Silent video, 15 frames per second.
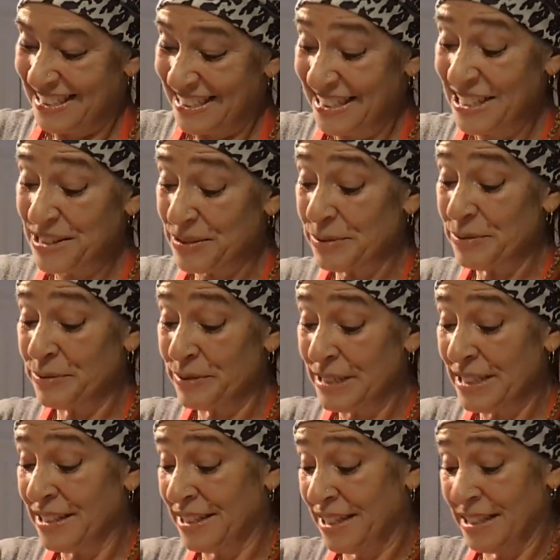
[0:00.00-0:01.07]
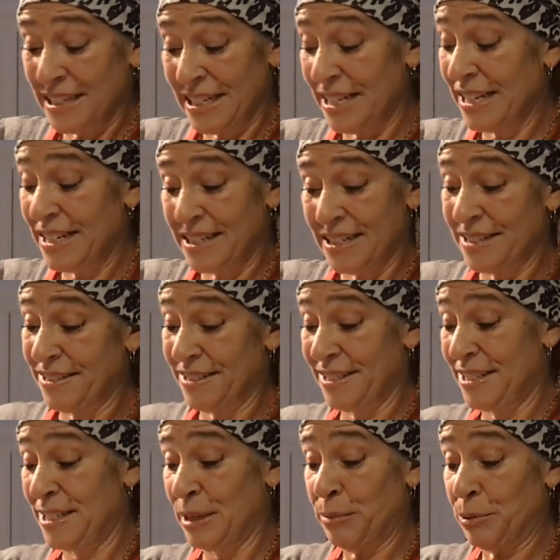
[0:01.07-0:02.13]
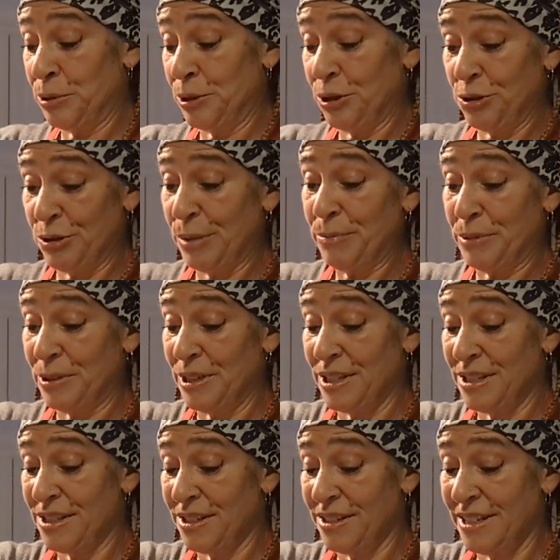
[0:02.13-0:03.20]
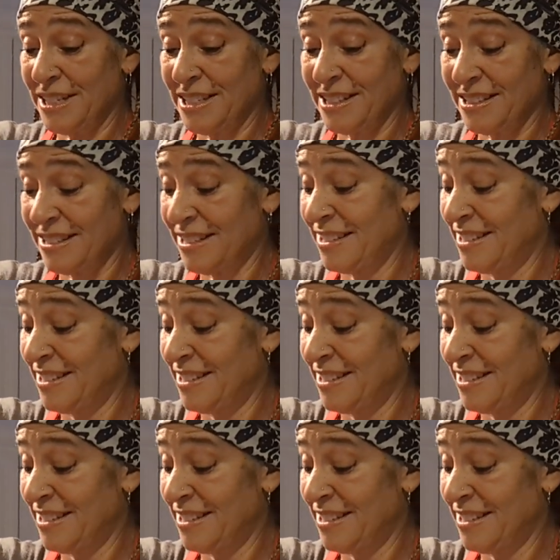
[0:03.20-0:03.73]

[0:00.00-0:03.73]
And it's really like doubled or tripled in size.